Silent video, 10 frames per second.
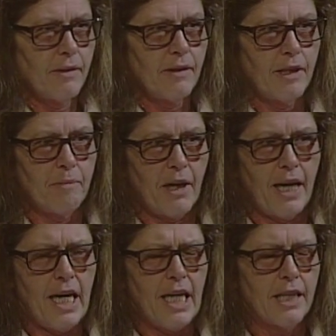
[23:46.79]
in my
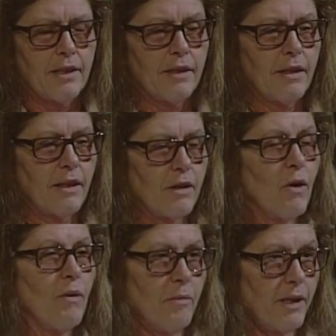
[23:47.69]
eyes and
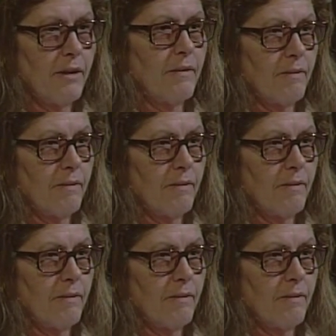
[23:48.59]
told me